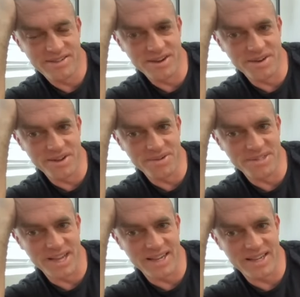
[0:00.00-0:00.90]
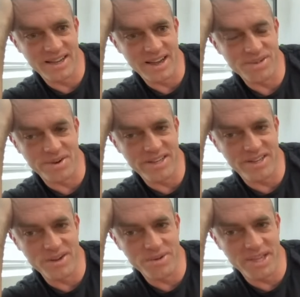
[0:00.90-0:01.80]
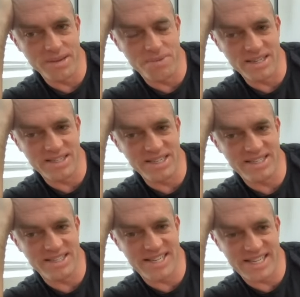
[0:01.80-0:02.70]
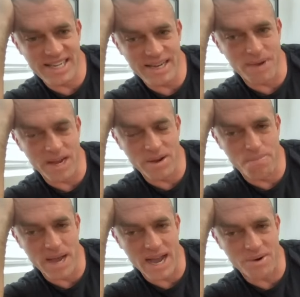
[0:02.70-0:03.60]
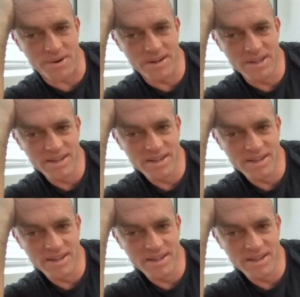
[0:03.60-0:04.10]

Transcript: So it was like I was already doing it, but I just didn't see my own power.